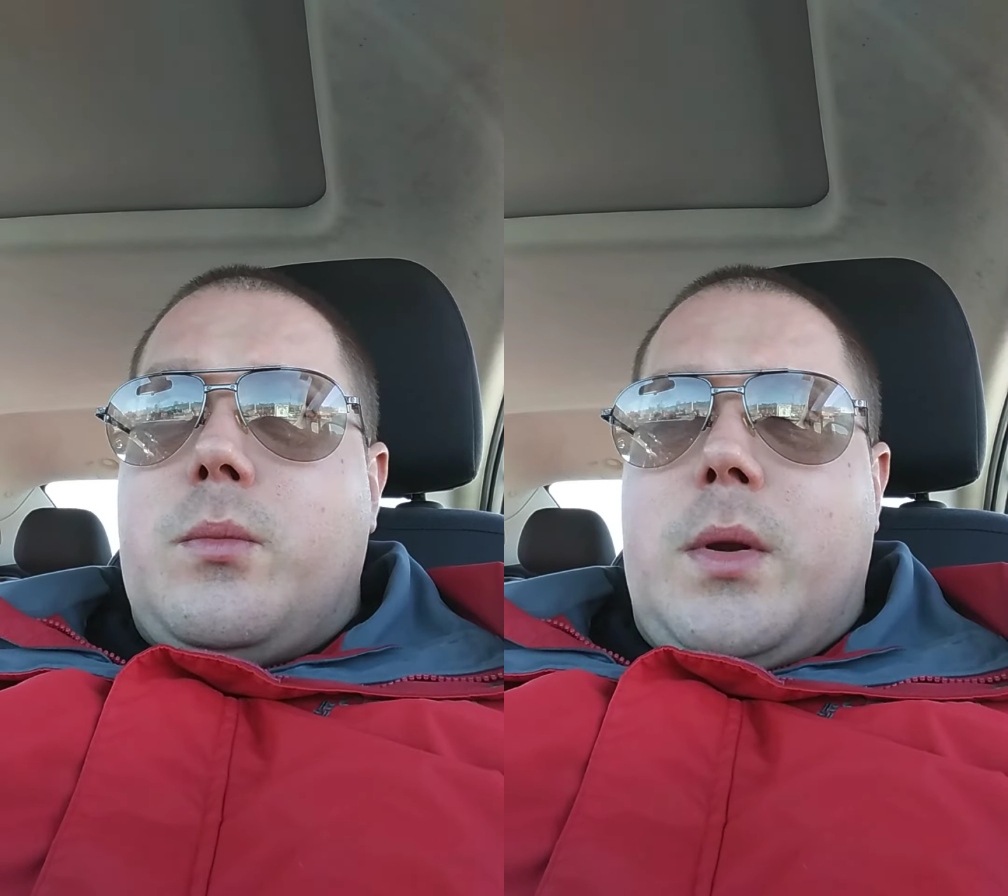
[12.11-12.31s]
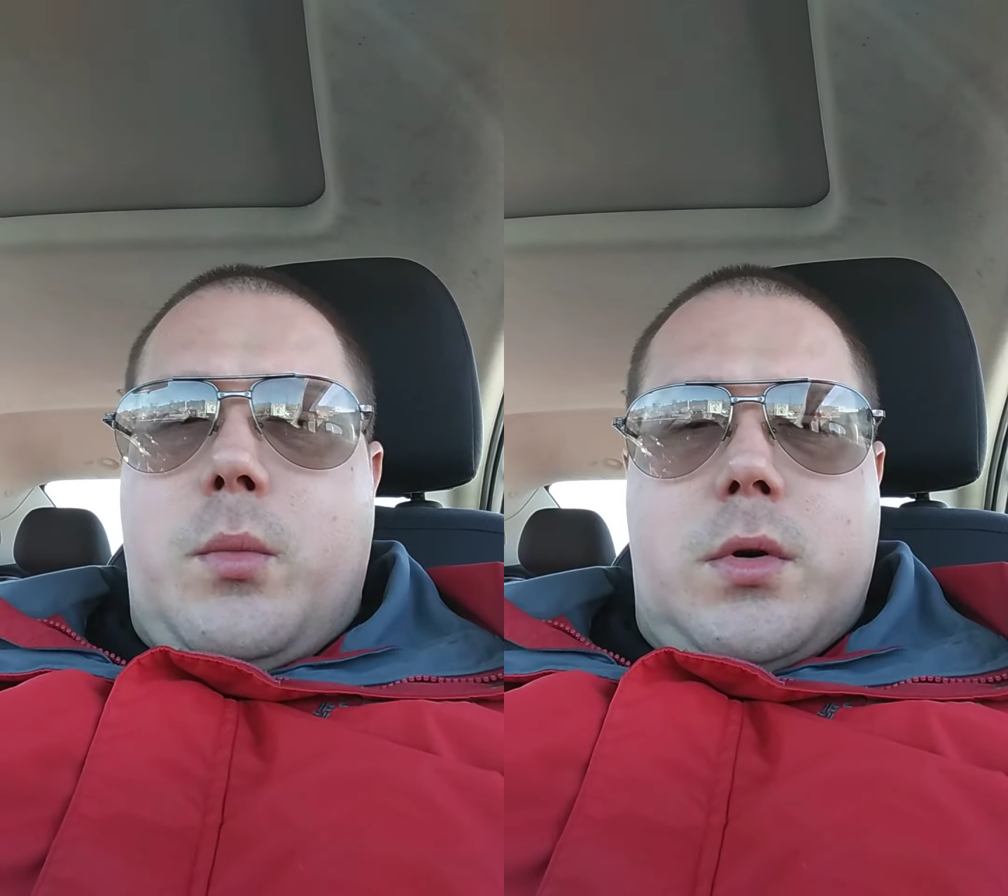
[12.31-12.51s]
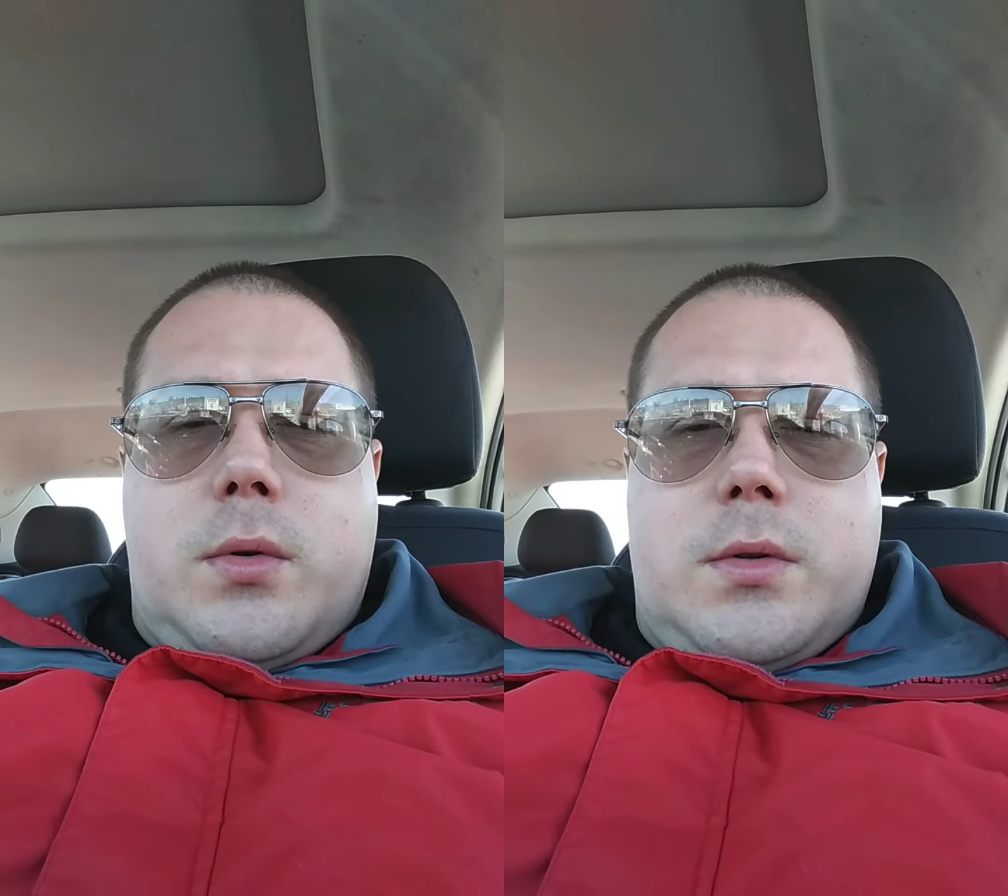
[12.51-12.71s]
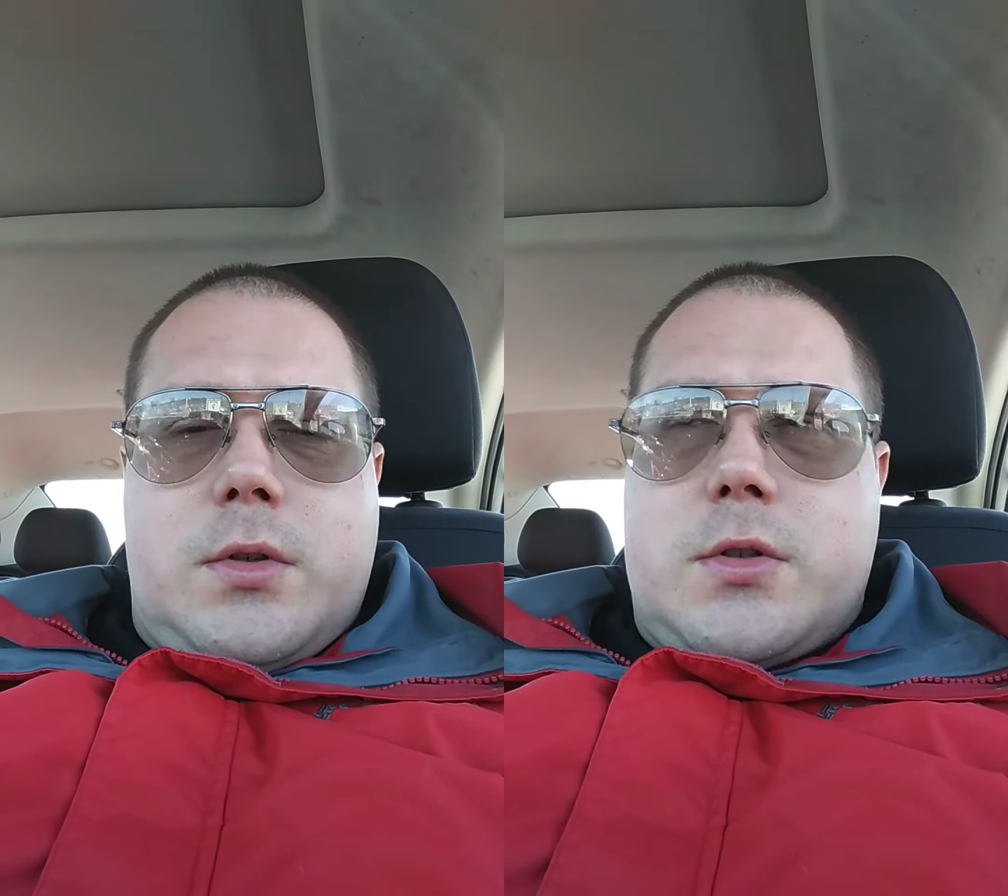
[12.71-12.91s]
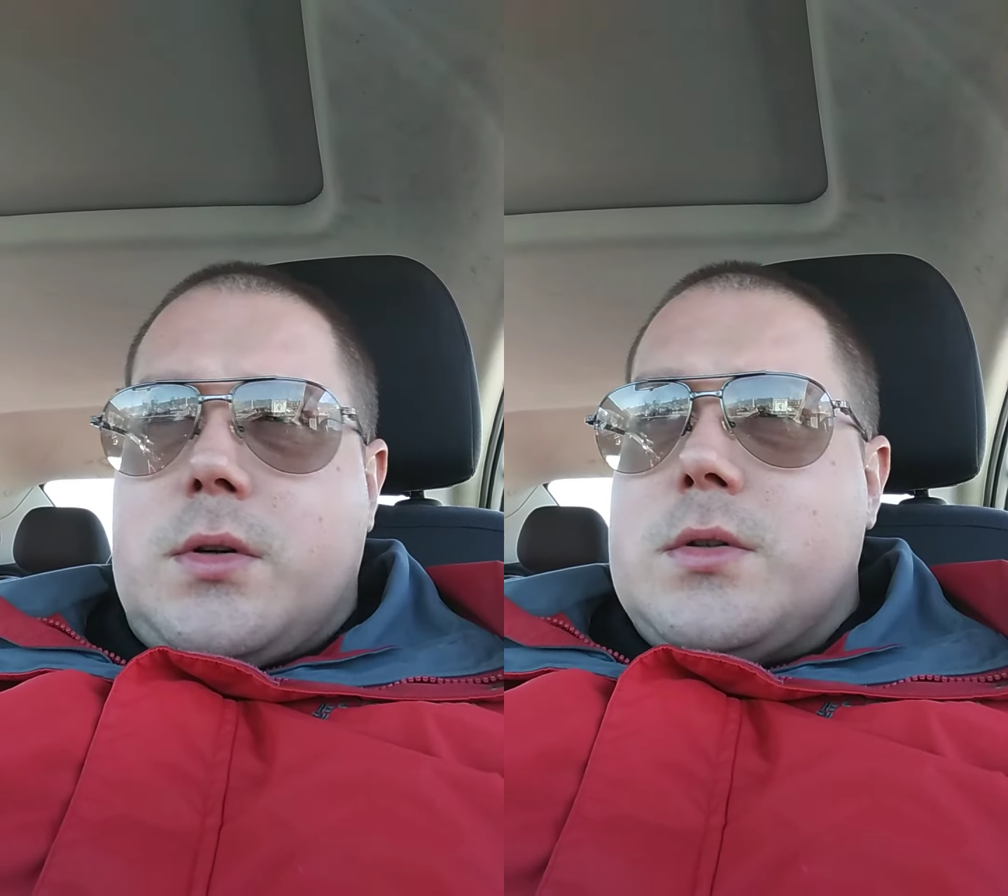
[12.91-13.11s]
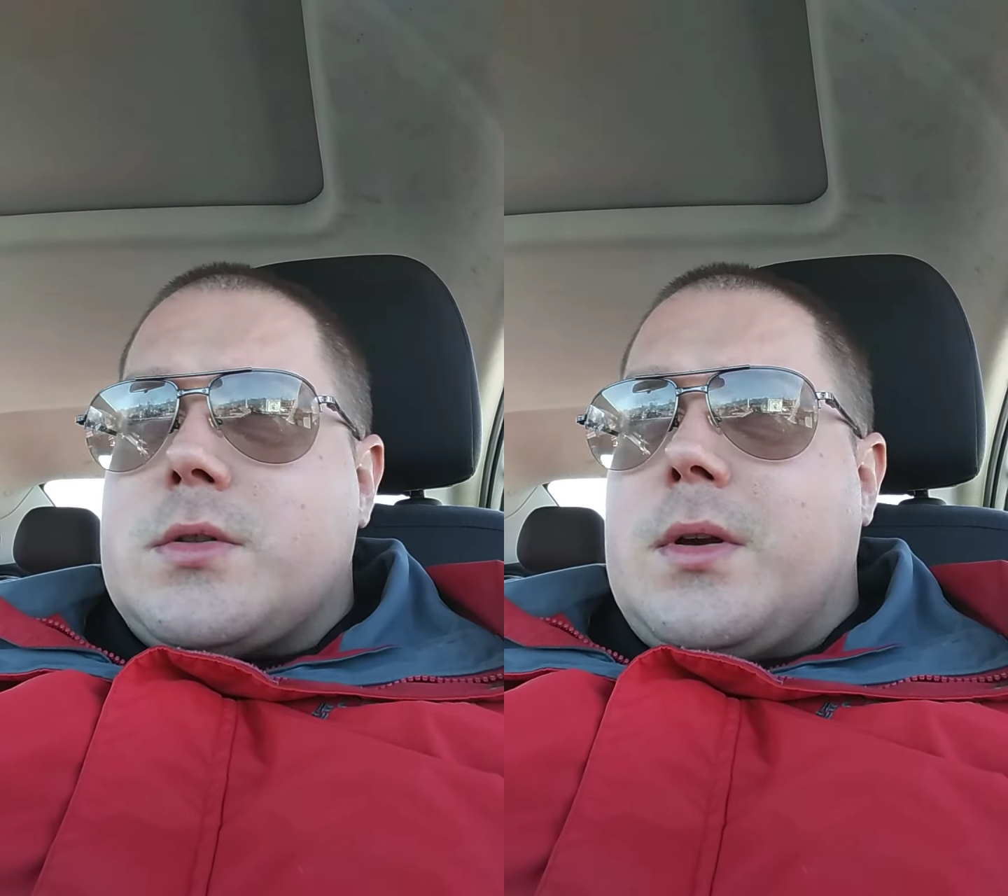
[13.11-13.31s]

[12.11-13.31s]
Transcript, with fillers: went more towards insurance,